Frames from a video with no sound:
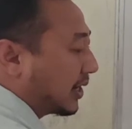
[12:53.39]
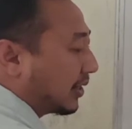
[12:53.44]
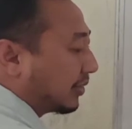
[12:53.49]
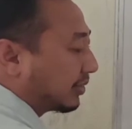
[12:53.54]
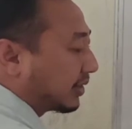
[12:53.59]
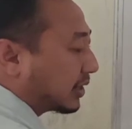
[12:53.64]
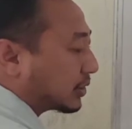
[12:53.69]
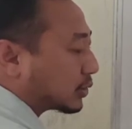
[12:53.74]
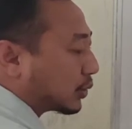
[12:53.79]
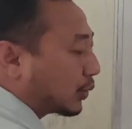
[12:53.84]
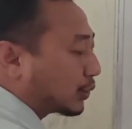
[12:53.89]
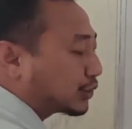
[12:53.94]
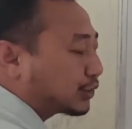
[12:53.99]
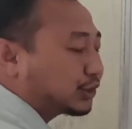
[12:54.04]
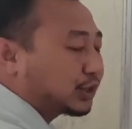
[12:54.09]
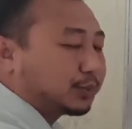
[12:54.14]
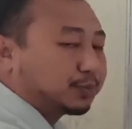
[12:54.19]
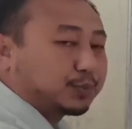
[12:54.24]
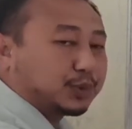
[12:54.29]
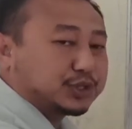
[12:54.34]
this
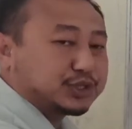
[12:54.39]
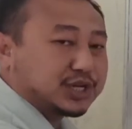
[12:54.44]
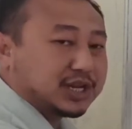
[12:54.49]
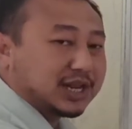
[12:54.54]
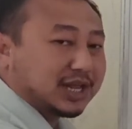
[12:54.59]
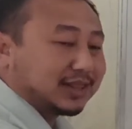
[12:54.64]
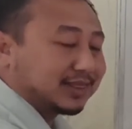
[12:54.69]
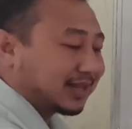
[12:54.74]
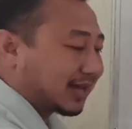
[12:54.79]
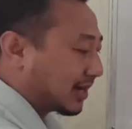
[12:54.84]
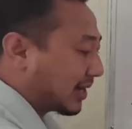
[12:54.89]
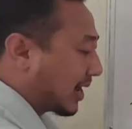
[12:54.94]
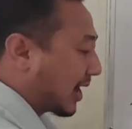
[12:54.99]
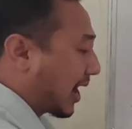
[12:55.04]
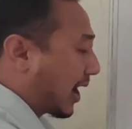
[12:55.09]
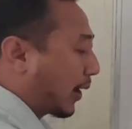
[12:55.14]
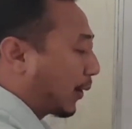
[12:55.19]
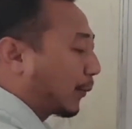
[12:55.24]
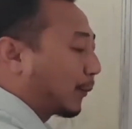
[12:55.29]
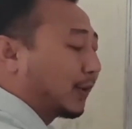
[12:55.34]
oxygen present in that
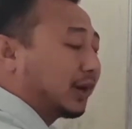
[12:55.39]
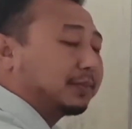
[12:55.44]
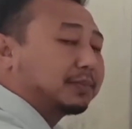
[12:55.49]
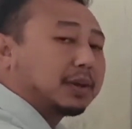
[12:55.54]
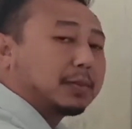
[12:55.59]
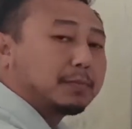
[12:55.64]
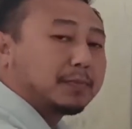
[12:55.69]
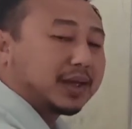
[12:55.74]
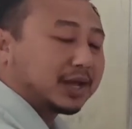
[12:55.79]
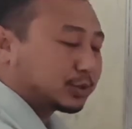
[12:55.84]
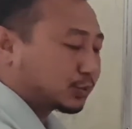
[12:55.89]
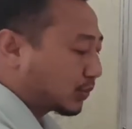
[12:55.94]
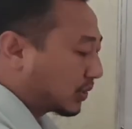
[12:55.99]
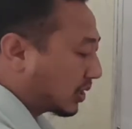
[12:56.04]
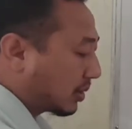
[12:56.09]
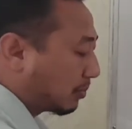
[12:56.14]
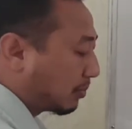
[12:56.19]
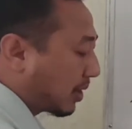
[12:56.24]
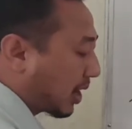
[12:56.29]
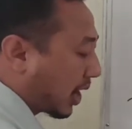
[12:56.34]
air will be mixed with
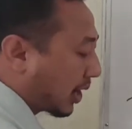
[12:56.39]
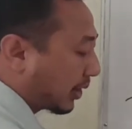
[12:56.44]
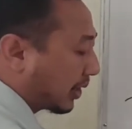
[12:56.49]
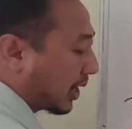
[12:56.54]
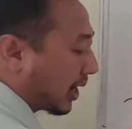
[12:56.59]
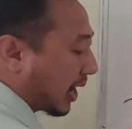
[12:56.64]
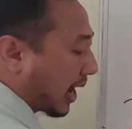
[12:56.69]
the blood